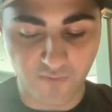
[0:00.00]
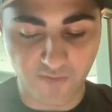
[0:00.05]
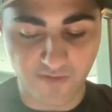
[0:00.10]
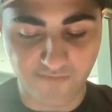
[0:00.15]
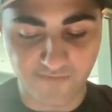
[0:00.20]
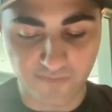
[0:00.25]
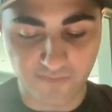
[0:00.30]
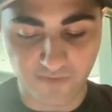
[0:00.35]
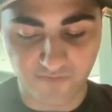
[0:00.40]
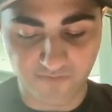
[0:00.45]

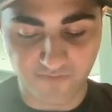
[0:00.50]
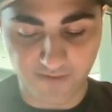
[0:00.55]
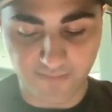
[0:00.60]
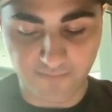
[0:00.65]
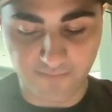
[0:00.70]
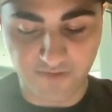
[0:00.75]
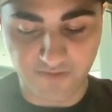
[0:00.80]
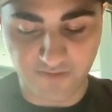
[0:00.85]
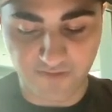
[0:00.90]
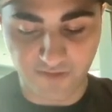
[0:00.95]
away from our
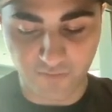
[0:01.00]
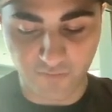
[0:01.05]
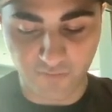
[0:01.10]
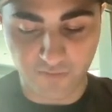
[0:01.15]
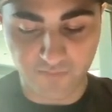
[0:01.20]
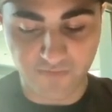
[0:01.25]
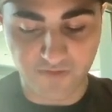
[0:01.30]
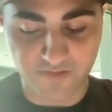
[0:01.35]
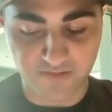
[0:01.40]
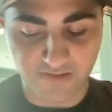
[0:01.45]
families as
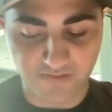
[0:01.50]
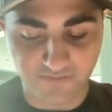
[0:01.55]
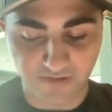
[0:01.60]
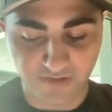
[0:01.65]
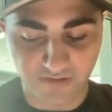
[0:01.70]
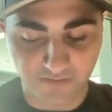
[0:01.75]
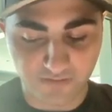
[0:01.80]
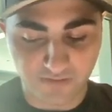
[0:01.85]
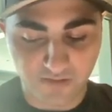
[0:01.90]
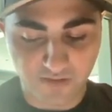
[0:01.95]
we've been
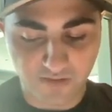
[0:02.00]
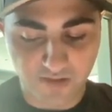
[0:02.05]
living,